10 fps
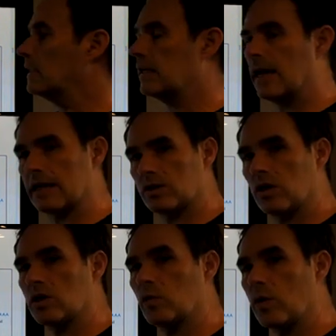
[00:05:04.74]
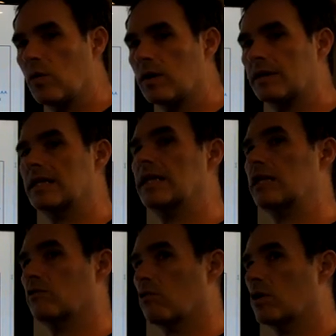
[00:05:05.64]
The exons we want, the
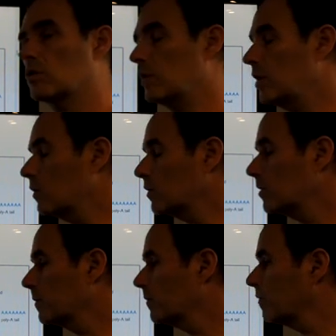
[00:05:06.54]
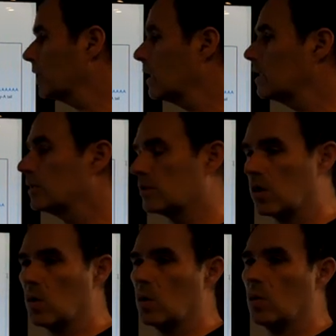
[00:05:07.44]
introns we don't.
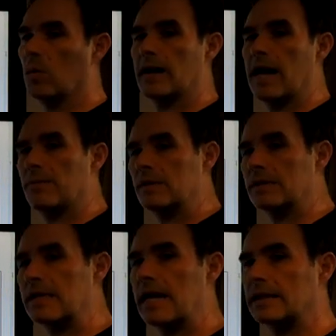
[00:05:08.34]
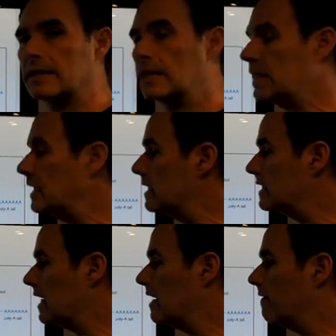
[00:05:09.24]
So what happens next
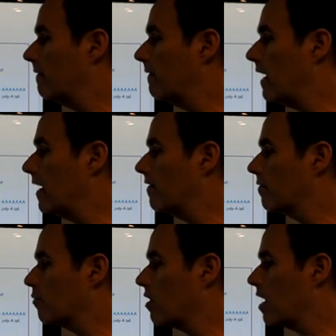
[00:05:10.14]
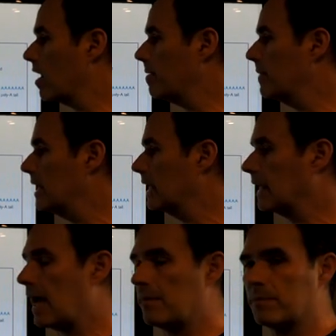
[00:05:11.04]
is a 5'
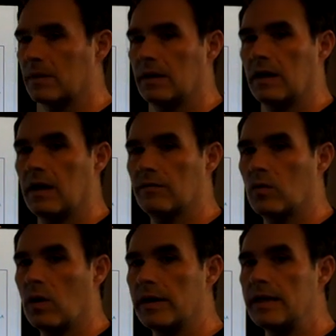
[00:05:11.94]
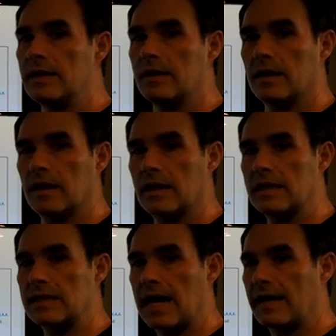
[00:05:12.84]
cap of guanine
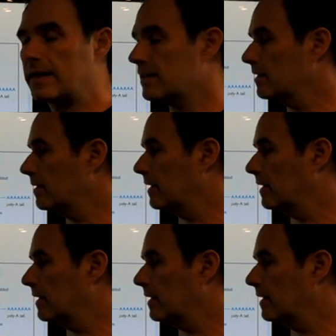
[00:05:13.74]
is added.